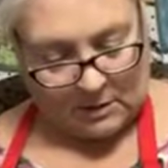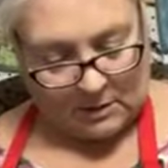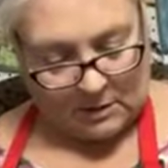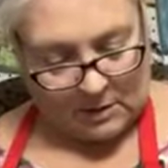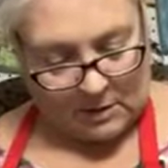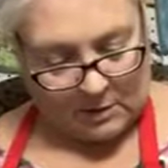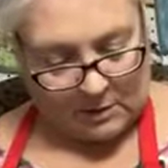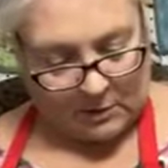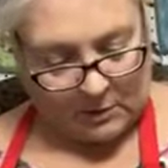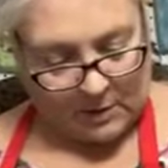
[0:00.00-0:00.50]

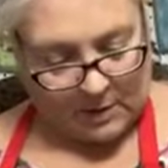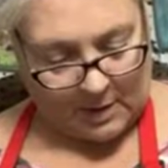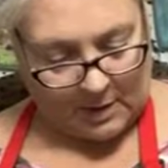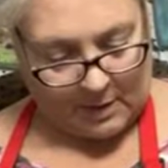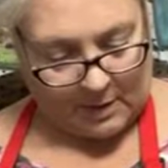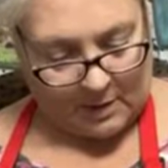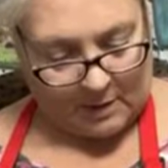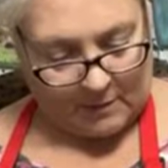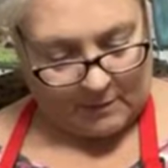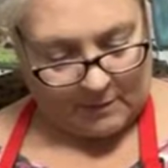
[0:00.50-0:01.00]
isn't going to be wide
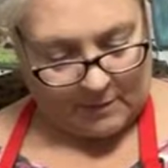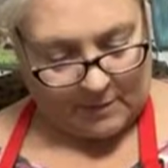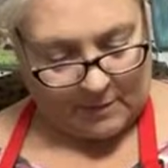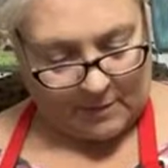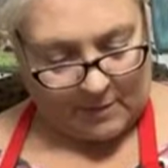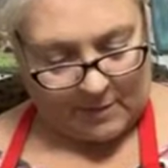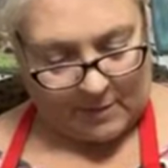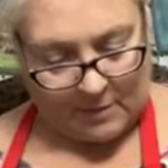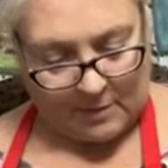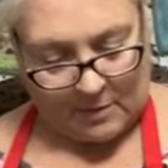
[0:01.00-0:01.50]

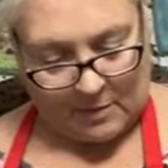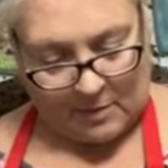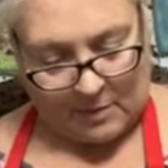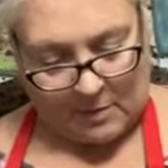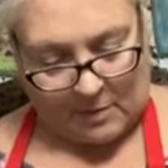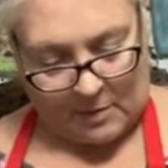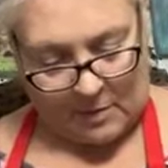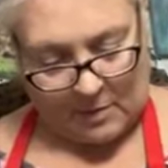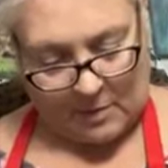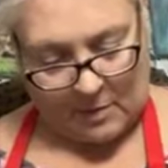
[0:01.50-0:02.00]
enough.
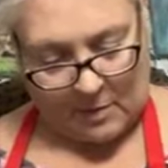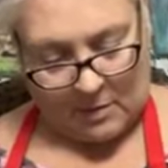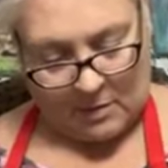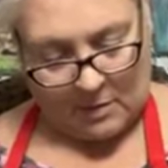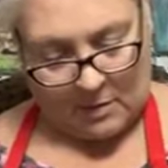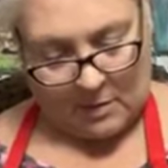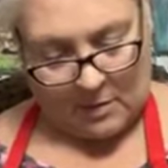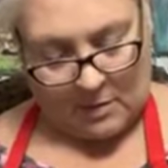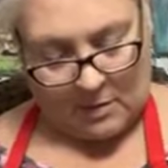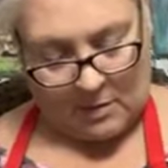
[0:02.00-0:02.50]

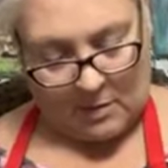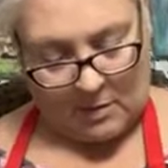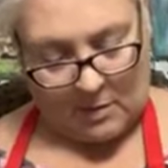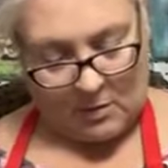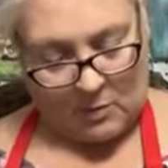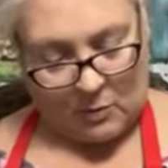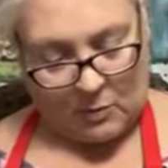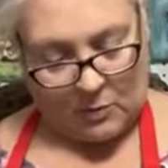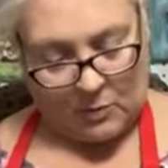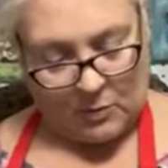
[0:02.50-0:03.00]

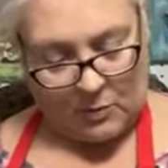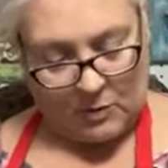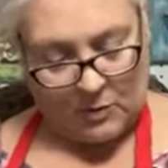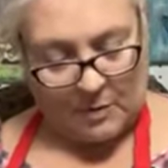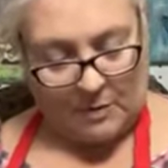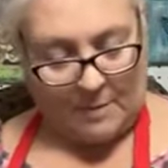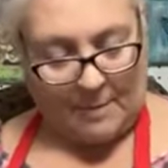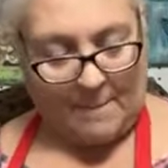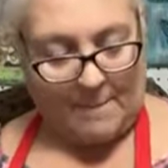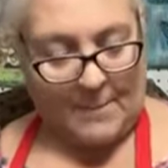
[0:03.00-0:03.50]
Nope, where's
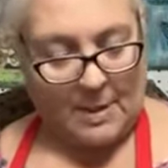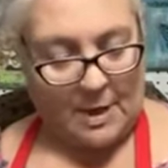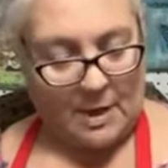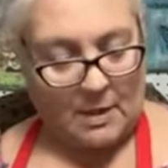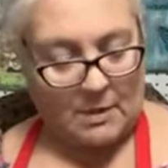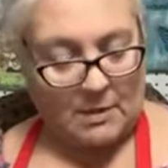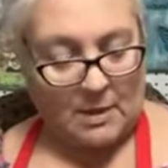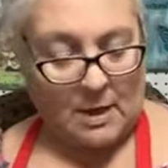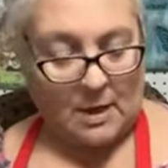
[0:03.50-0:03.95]
that?